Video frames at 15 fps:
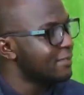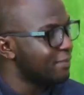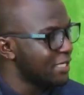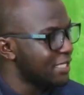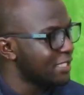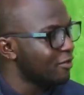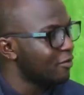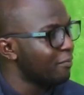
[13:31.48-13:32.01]

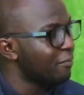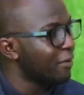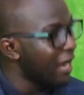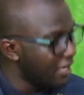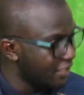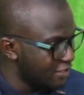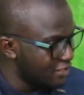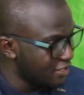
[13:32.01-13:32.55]
special
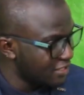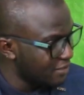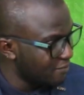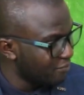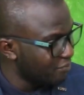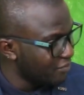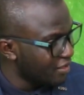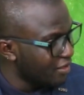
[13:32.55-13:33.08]
package
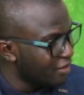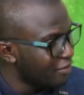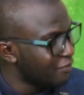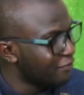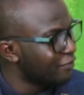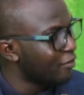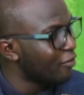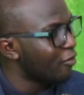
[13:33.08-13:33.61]

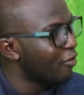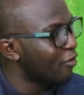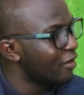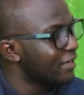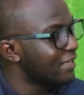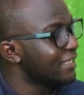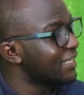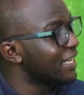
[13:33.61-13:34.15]

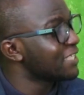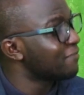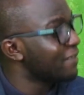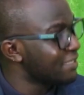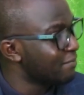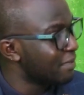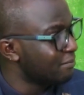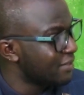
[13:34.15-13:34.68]
for
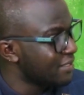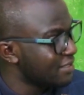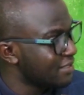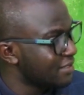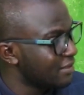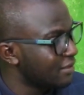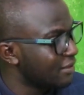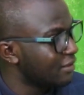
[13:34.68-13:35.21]
NASFAT
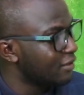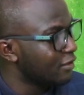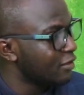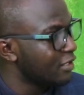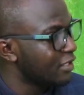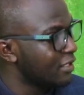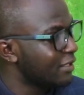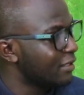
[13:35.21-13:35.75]
members
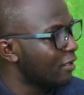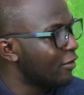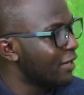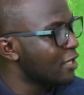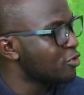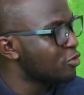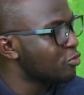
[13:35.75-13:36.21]
in order